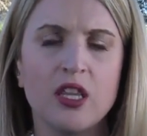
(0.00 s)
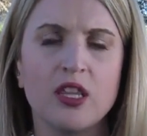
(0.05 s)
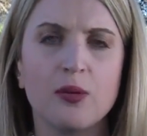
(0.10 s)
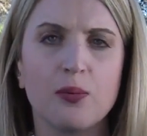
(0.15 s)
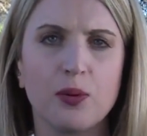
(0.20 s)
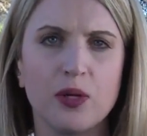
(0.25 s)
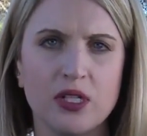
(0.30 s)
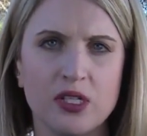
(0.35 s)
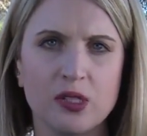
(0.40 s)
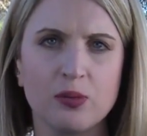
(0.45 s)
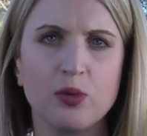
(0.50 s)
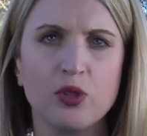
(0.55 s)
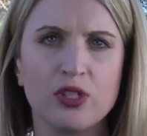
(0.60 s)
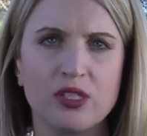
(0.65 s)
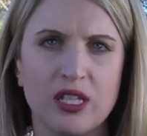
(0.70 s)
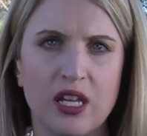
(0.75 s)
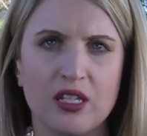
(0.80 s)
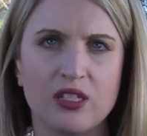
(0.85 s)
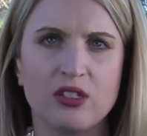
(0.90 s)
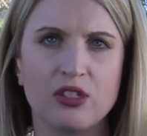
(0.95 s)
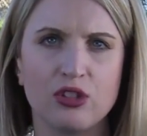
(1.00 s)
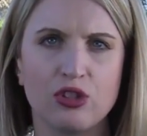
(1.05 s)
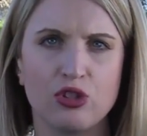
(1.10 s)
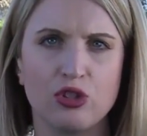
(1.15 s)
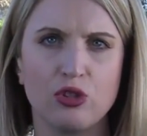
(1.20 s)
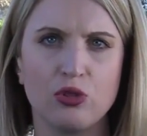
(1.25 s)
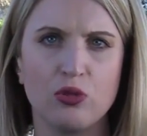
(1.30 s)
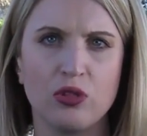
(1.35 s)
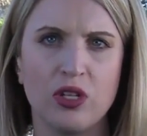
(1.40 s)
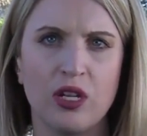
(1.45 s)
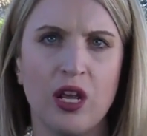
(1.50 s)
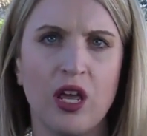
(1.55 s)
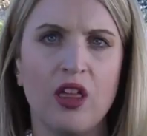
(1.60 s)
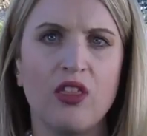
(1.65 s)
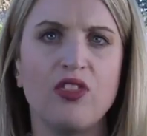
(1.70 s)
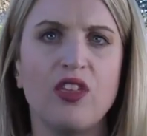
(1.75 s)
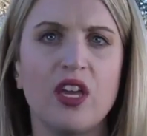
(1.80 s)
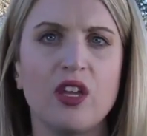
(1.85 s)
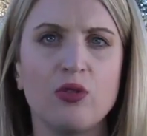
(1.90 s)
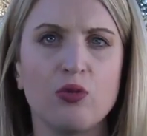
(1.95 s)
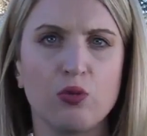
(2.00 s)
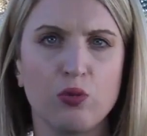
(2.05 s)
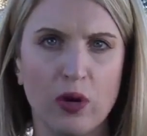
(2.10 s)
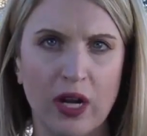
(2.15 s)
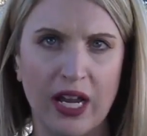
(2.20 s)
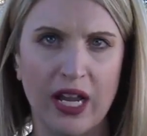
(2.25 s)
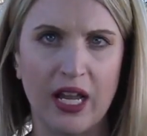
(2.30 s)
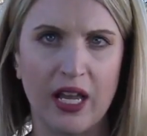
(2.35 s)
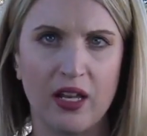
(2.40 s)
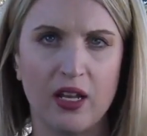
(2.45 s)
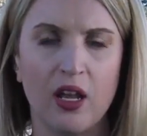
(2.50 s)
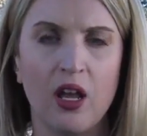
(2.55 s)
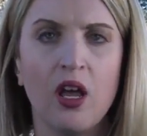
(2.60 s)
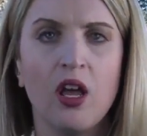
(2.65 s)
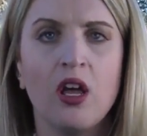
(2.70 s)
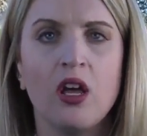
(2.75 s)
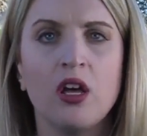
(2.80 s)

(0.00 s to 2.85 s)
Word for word: the principal says the student then ran.